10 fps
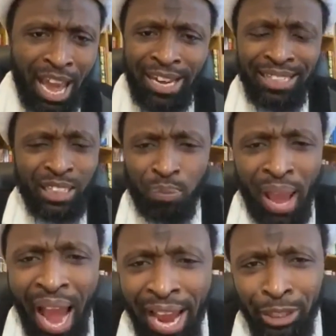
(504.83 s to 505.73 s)
And this is
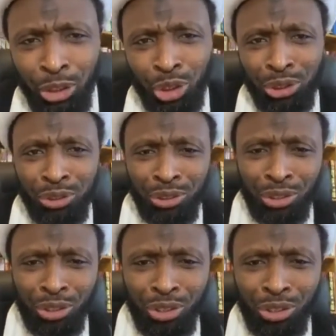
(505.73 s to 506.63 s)
behind
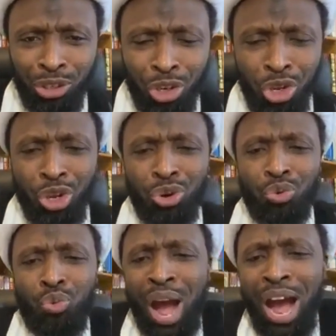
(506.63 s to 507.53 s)

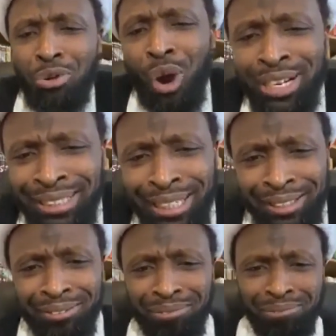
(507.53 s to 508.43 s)
one
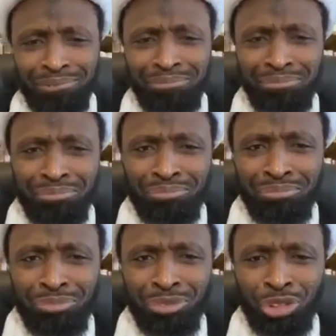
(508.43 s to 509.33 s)
wanting
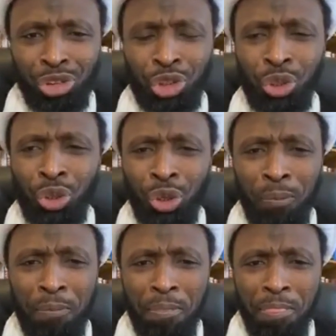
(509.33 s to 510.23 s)
to
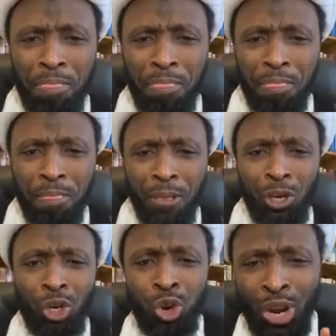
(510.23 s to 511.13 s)

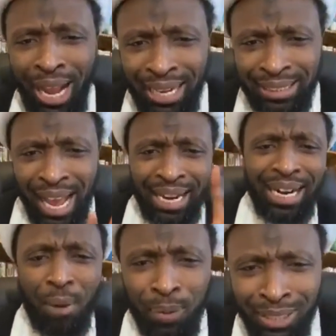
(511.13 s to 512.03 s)
look at
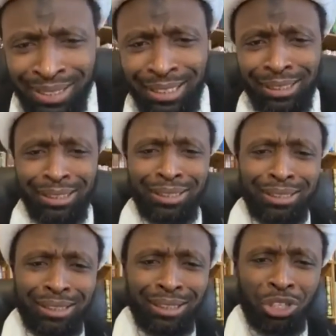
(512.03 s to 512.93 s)
another person
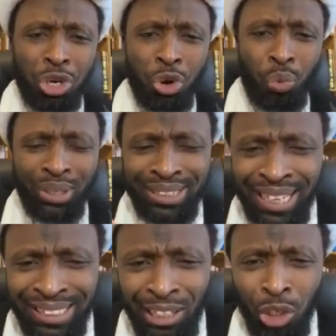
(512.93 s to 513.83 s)
with
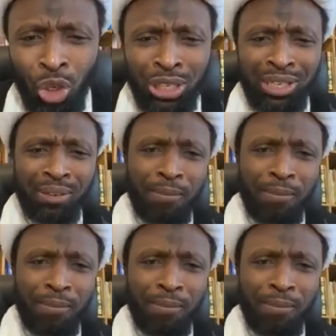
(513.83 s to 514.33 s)
certain look,